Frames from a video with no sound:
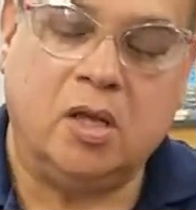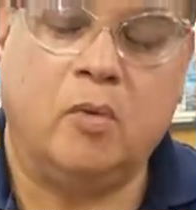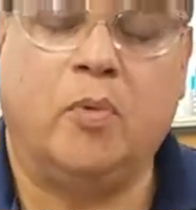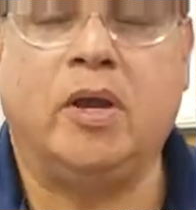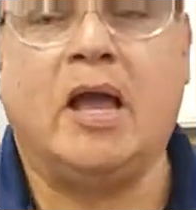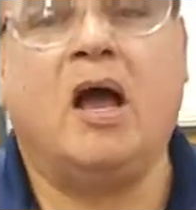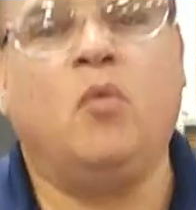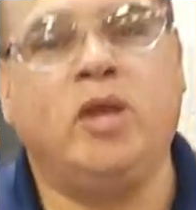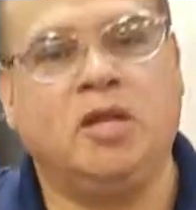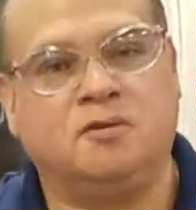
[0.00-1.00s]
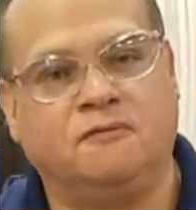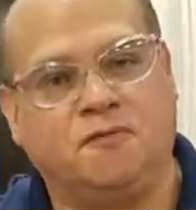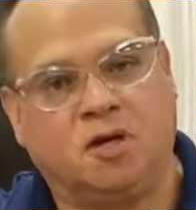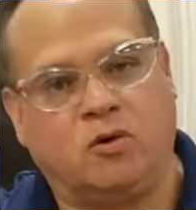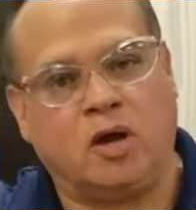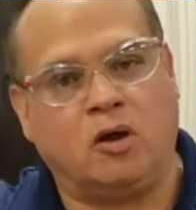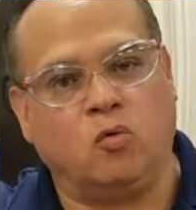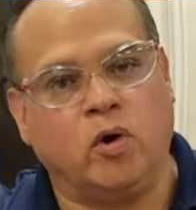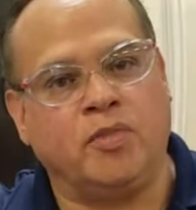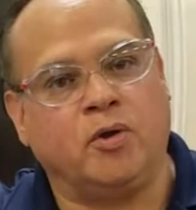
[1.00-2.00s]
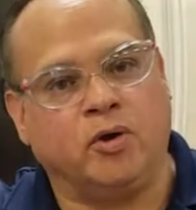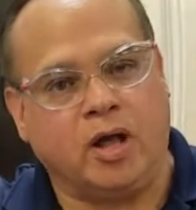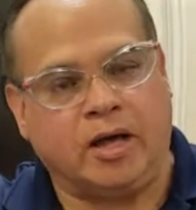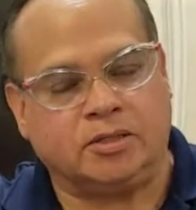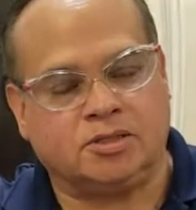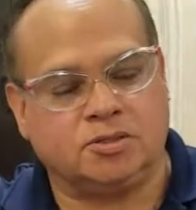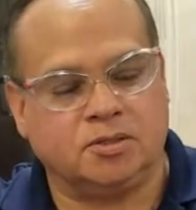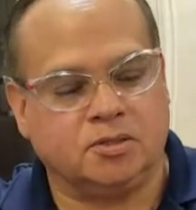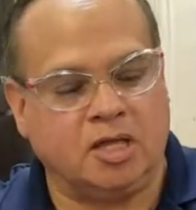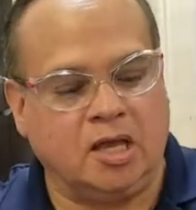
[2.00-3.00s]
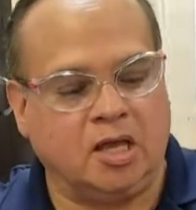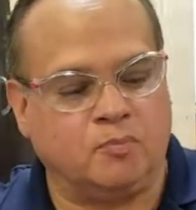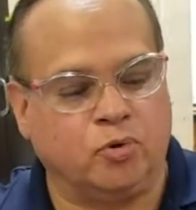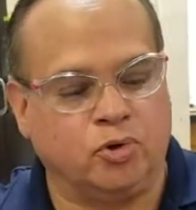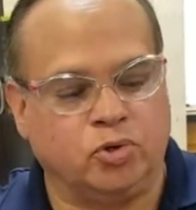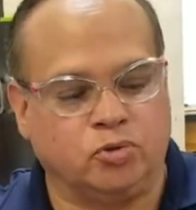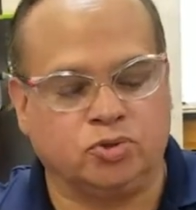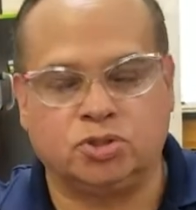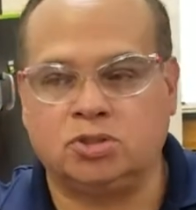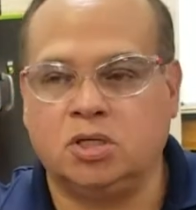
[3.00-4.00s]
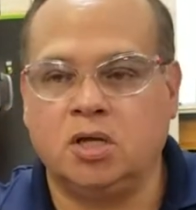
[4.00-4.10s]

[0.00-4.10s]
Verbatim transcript: But now we need to figure out whether or not they produce